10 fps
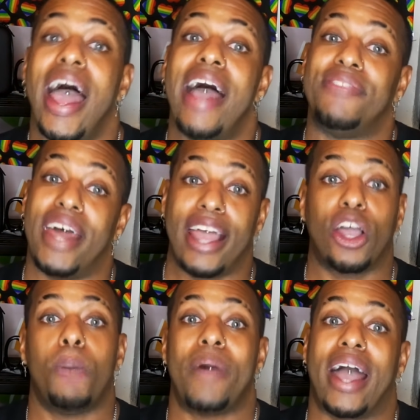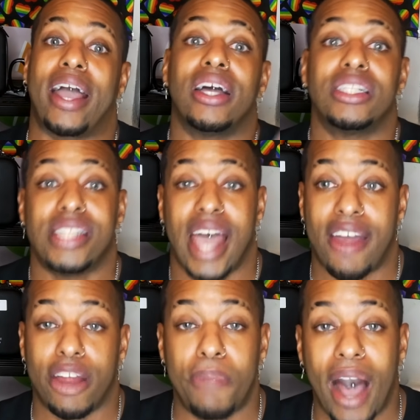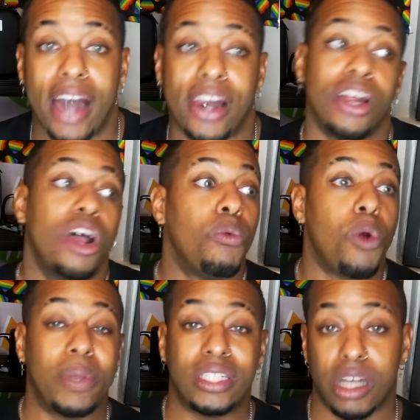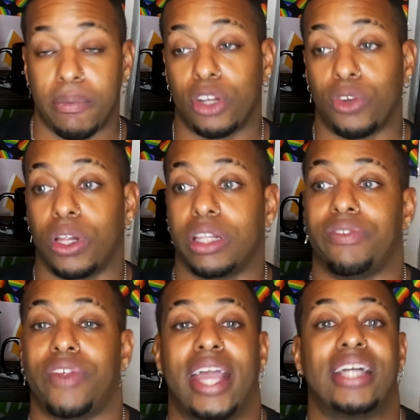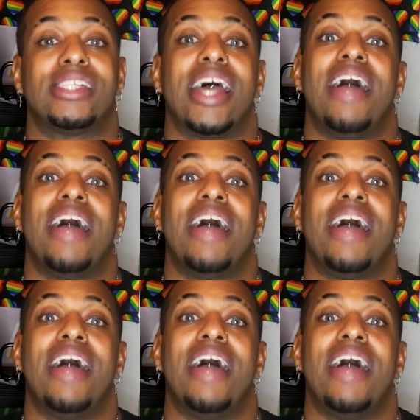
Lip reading: and then I go back to Harry Potter, we'll be done with Lord of the Rings,